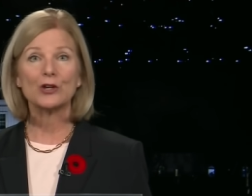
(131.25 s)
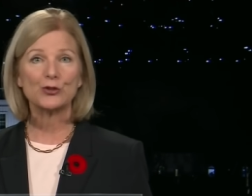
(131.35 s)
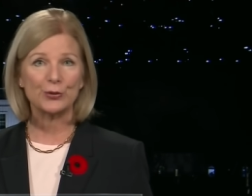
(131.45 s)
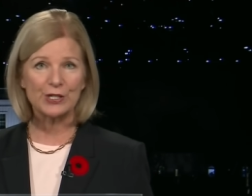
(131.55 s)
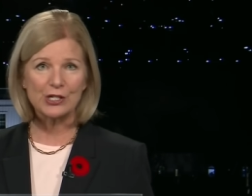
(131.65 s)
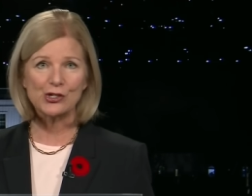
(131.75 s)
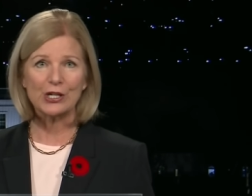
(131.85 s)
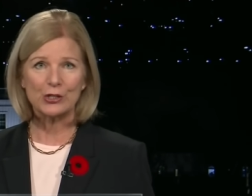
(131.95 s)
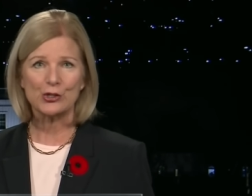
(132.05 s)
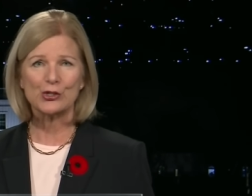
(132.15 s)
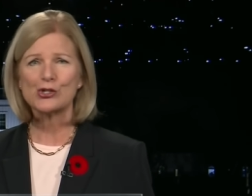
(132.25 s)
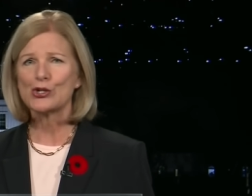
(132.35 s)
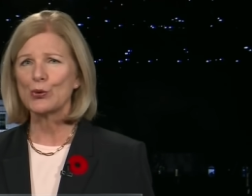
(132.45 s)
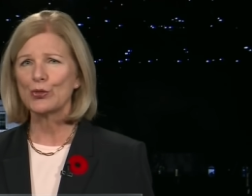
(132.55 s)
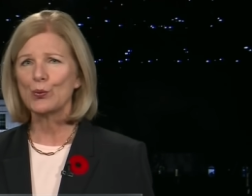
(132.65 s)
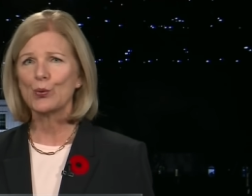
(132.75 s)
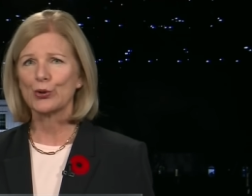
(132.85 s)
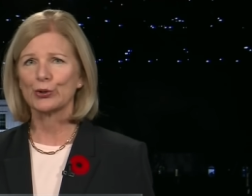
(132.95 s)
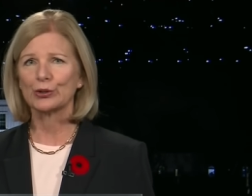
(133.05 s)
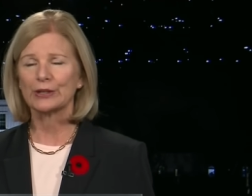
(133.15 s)
a tradition to show the
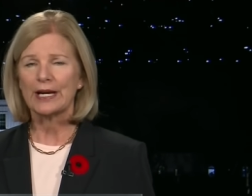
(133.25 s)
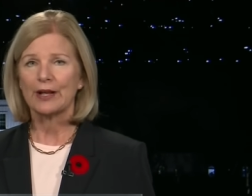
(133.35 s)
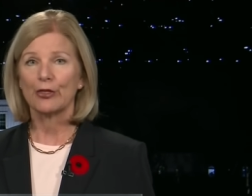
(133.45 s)
world